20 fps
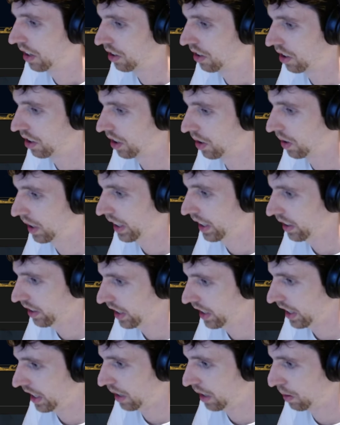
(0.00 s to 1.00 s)
So let's
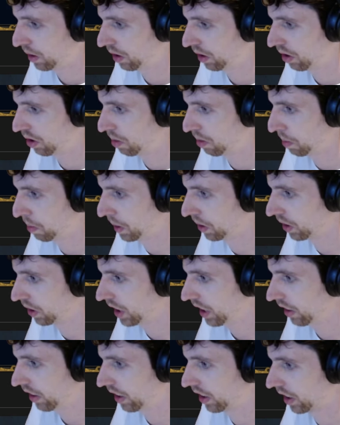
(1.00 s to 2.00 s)
say I wanted to build
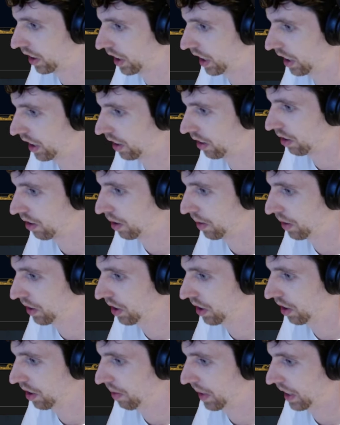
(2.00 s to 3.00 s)
Kyrian Arcane. So I'm
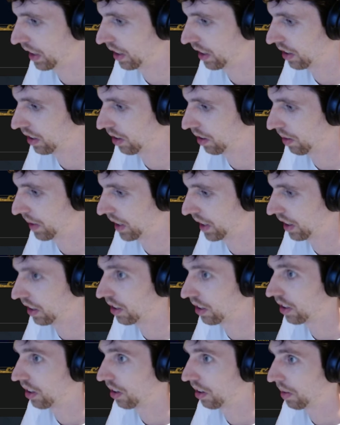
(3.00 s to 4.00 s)
obviously going to pick this, I'm going to pick
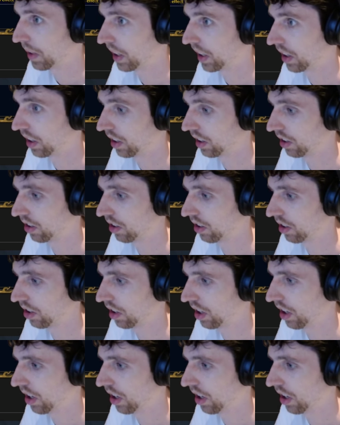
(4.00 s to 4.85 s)
this, I'm going to pick this.